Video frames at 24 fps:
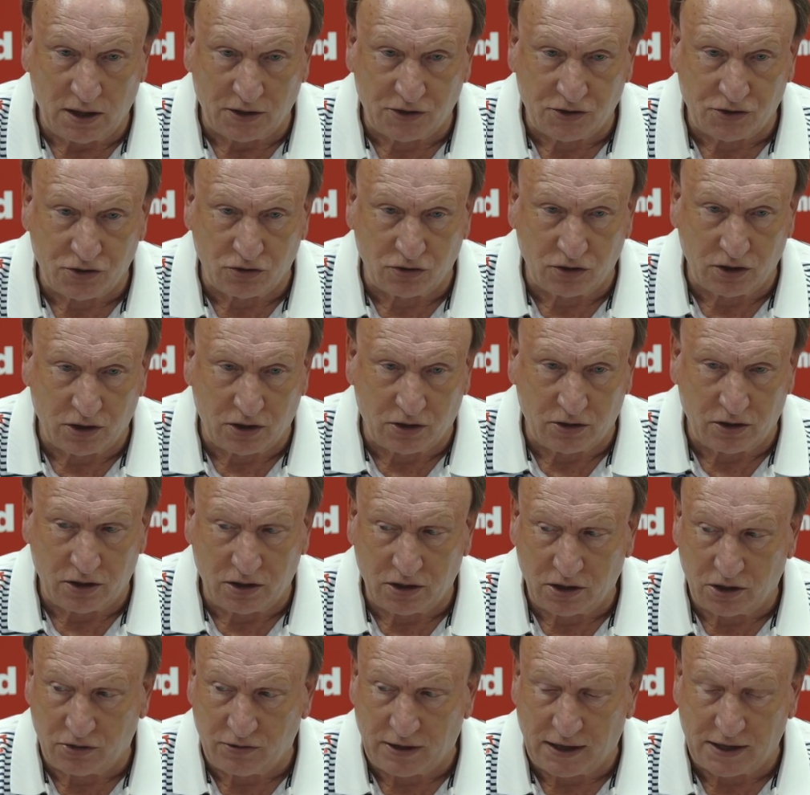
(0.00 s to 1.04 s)
I took
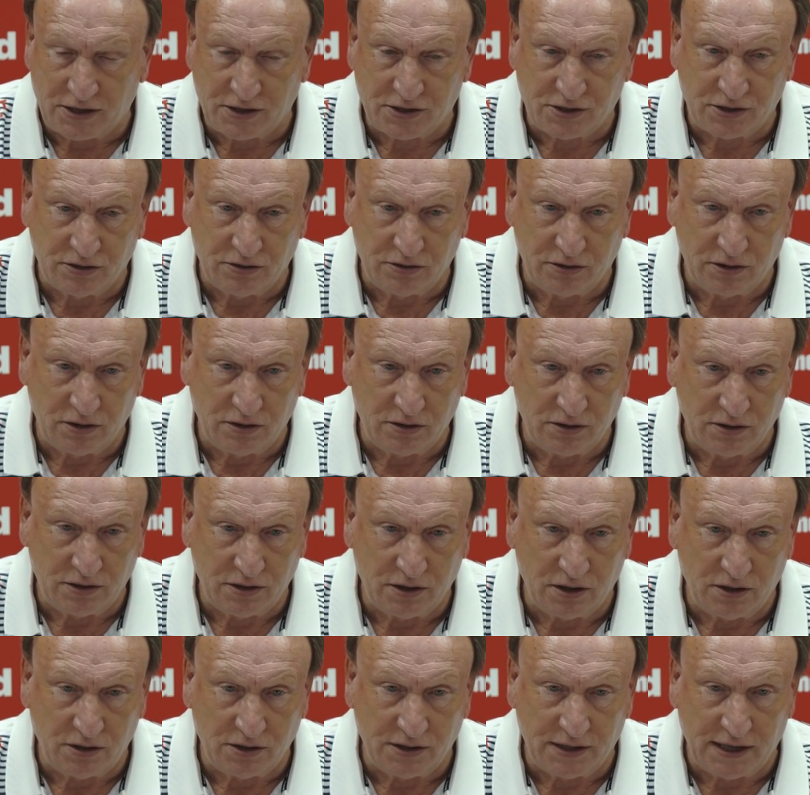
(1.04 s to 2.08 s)
Grant and, and,
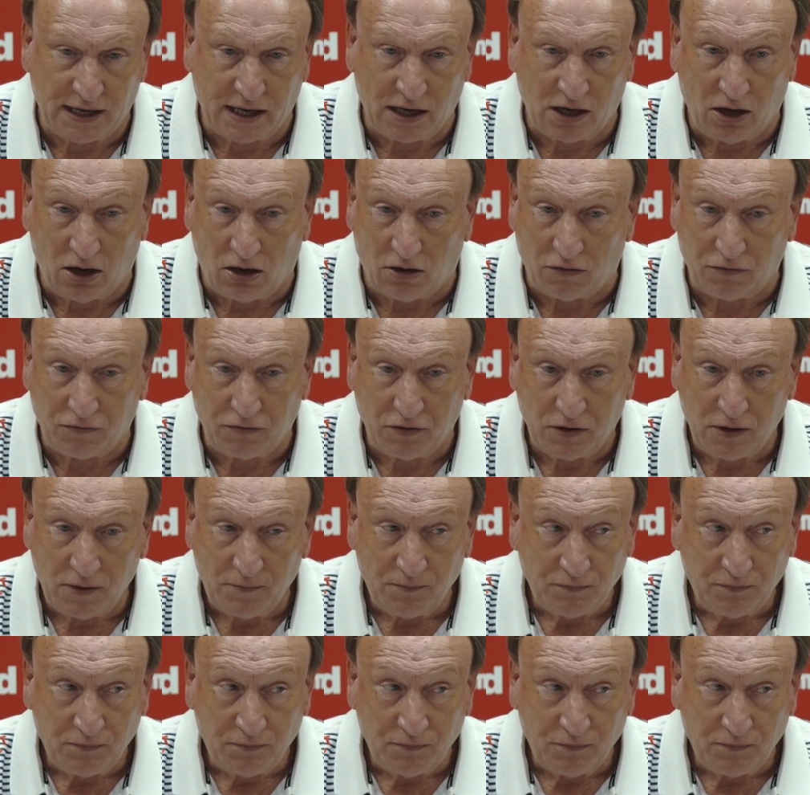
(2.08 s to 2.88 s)
and Dael off,